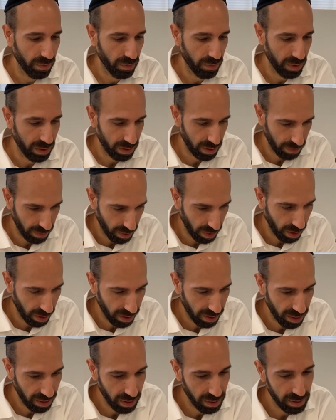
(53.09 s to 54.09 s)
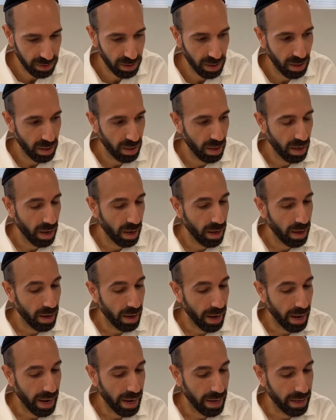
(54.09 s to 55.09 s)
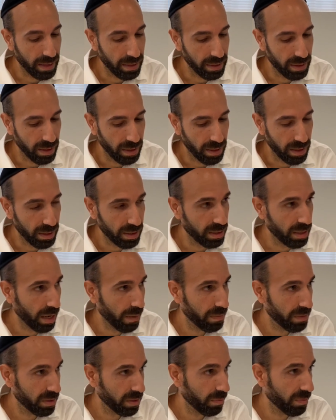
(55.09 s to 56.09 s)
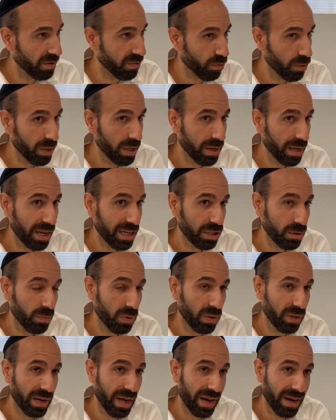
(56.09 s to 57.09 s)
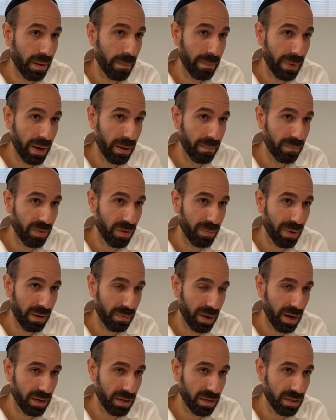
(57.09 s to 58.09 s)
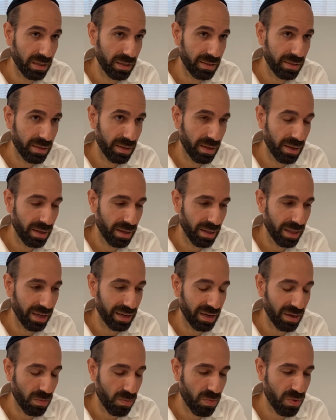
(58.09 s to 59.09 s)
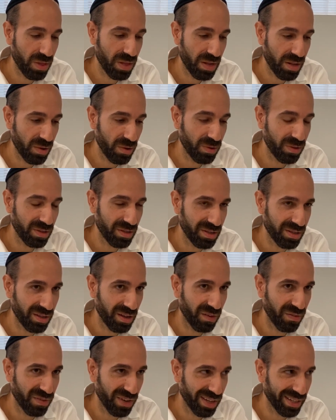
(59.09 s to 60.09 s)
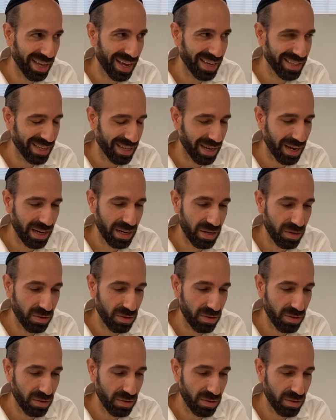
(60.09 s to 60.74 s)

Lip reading: with some eye things. And he happens to be really knowledgeable in Harambam, Maimonides. Like, he really knows the stuff. Yeah, the Hazakah, he